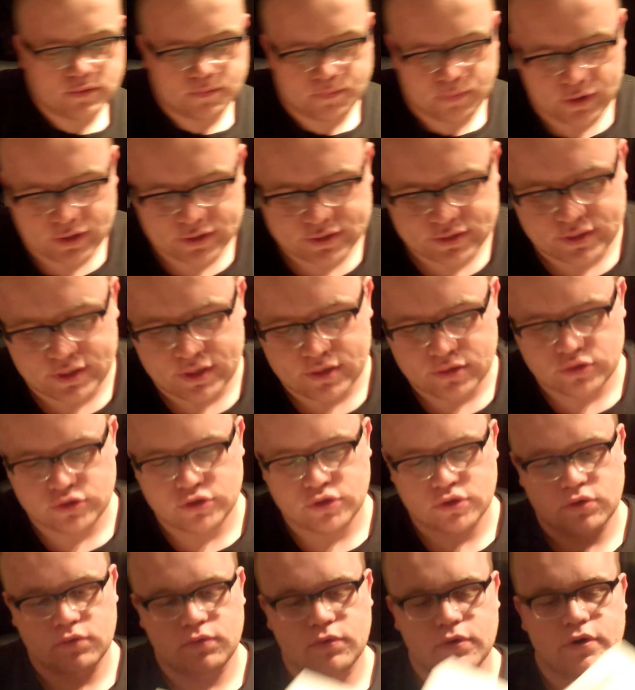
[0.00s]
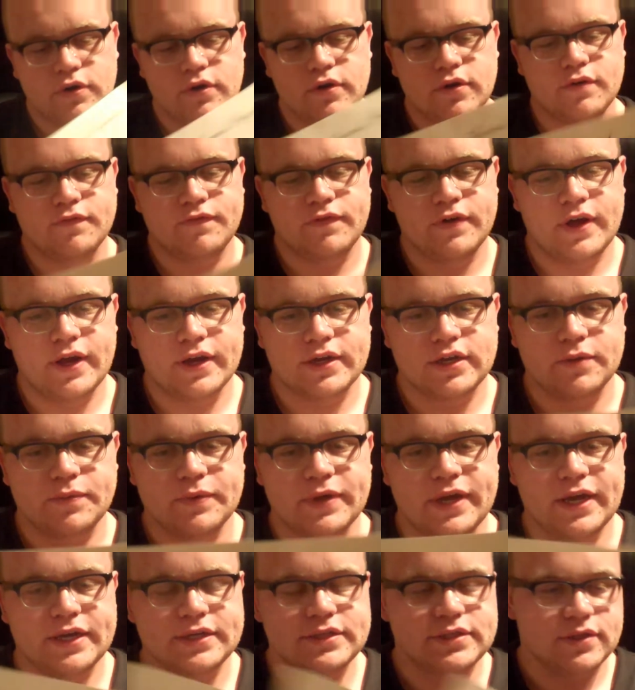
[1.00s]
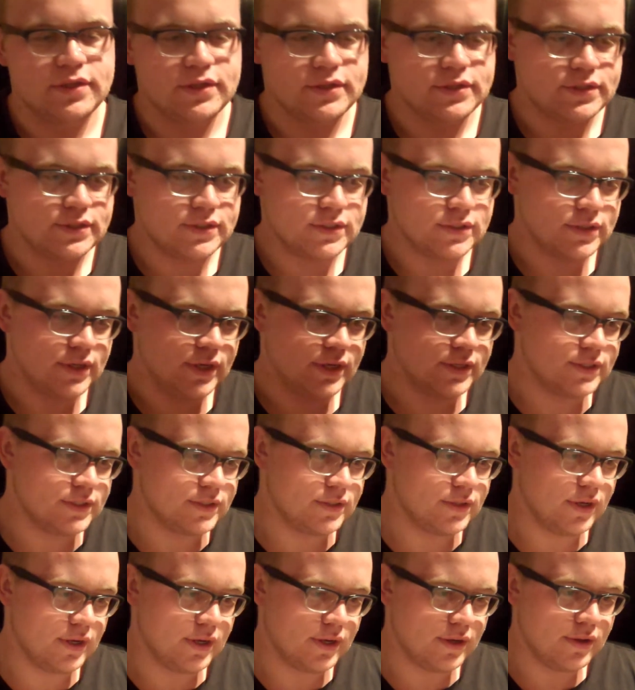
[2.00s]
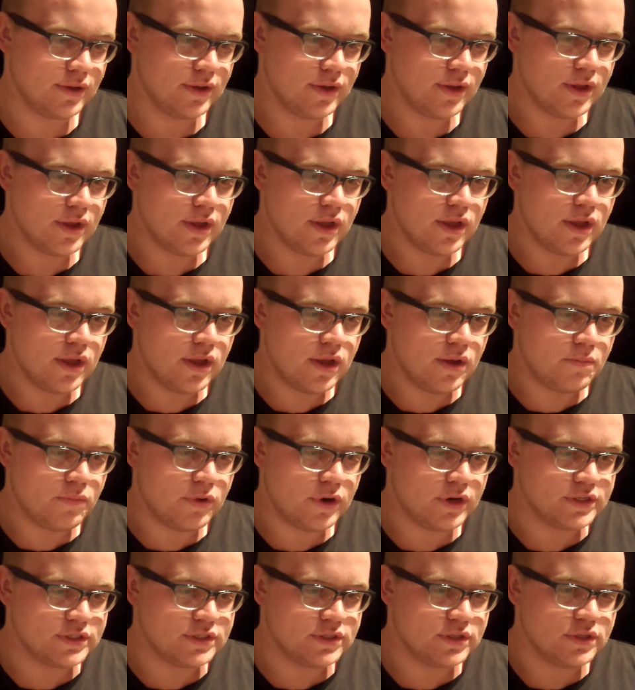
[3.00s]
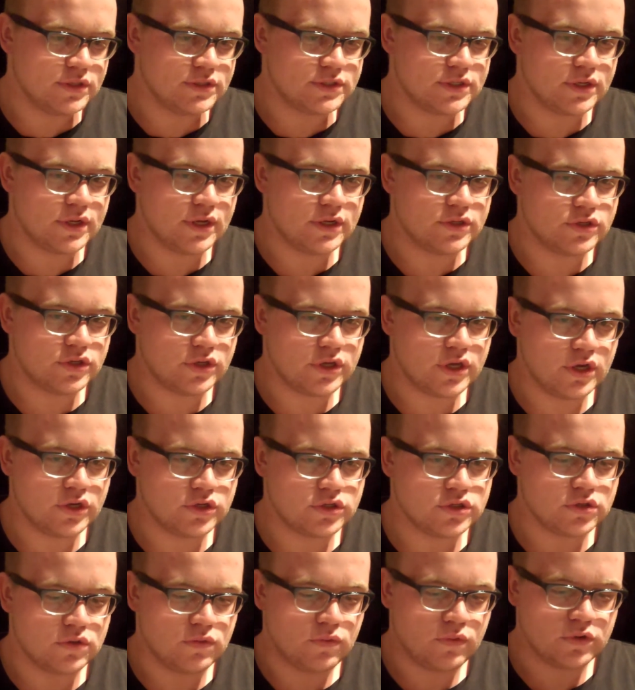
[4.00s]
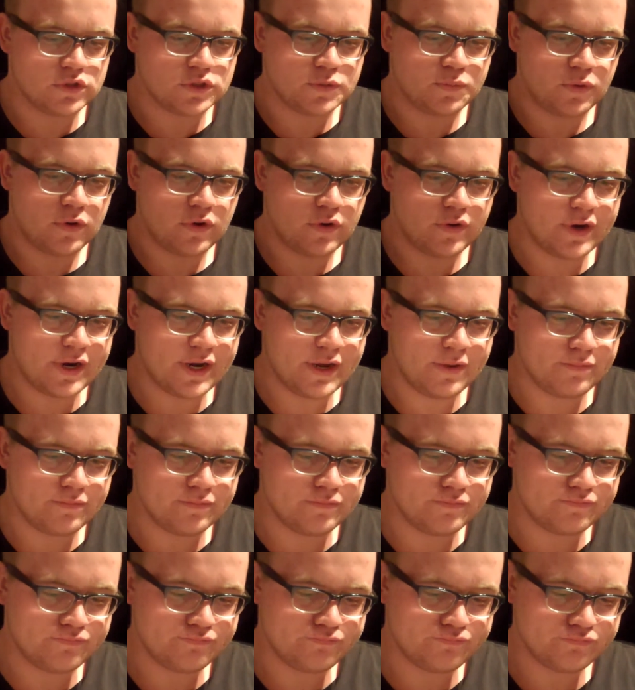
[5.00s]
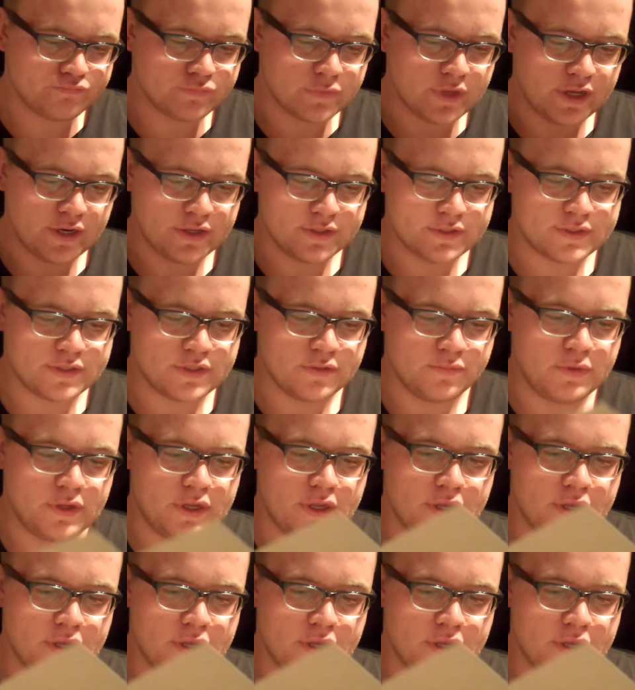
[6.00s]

the Presidential Award of Academic Excellence. It's the President's Education Awards Program, and it's to